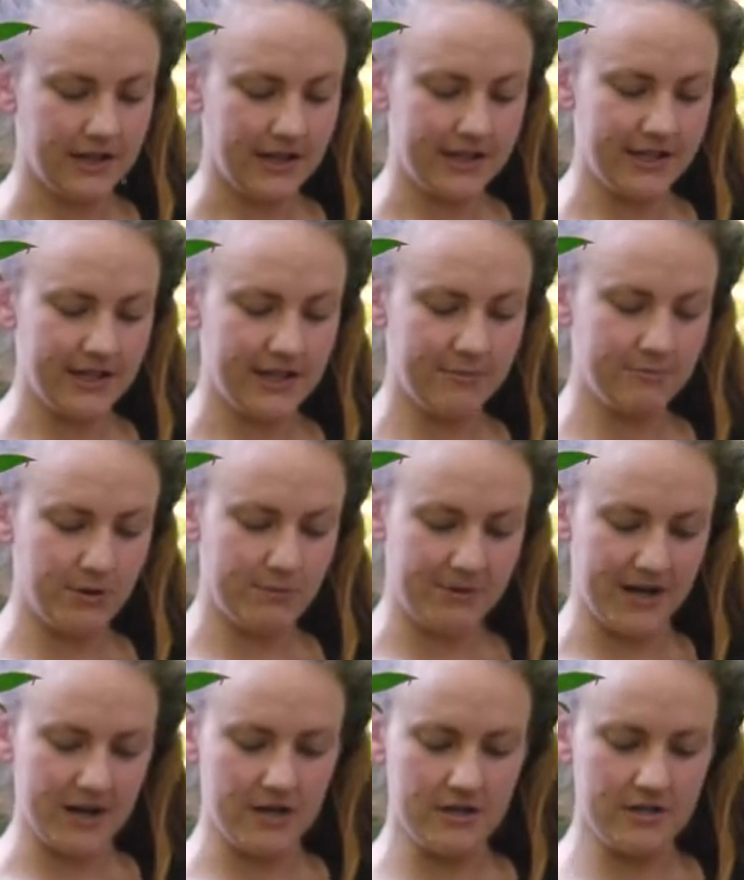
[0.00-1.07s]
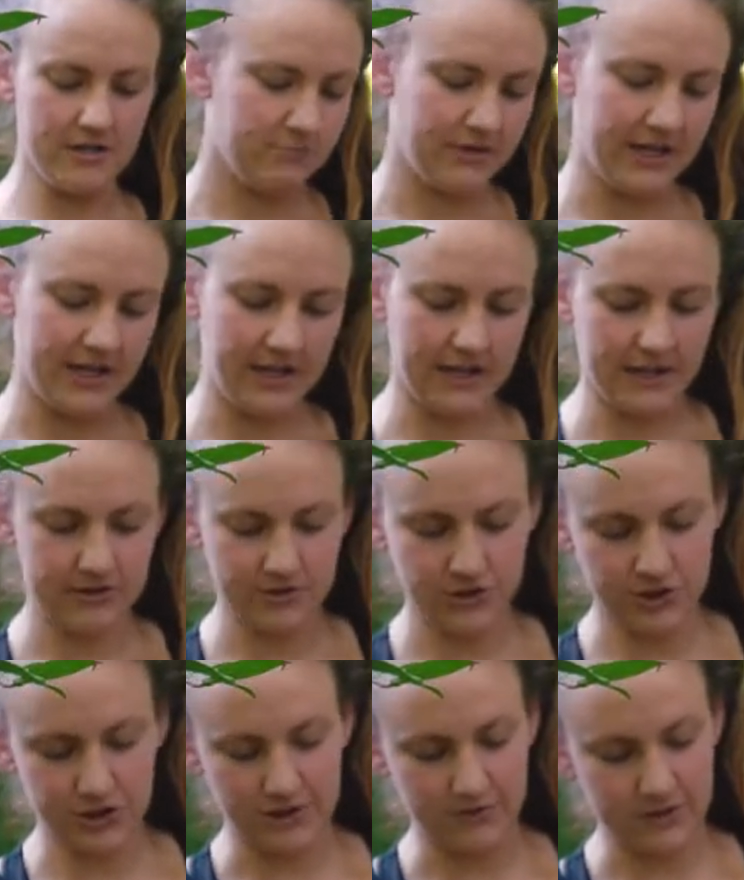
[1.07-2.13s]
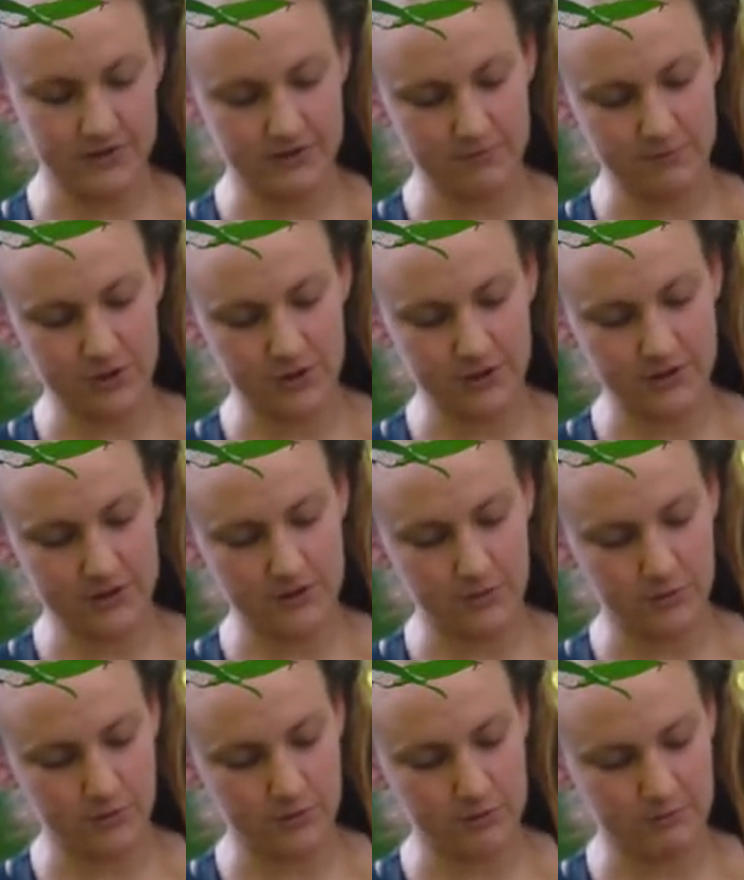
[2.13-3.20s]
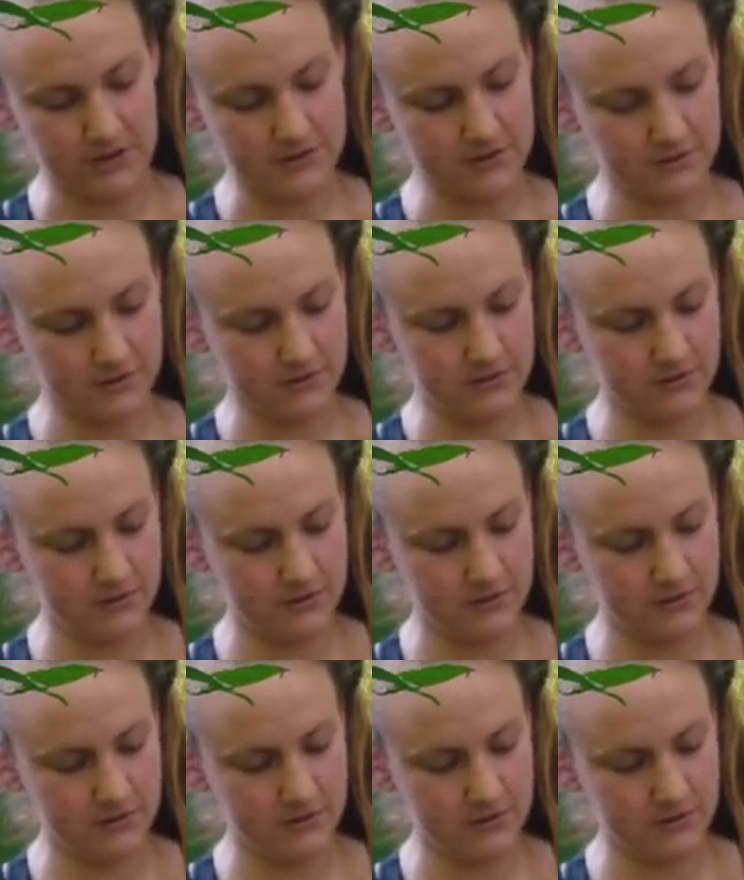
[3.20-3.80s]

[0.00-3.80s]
and get him prepared by shoving some treats through the muzzle.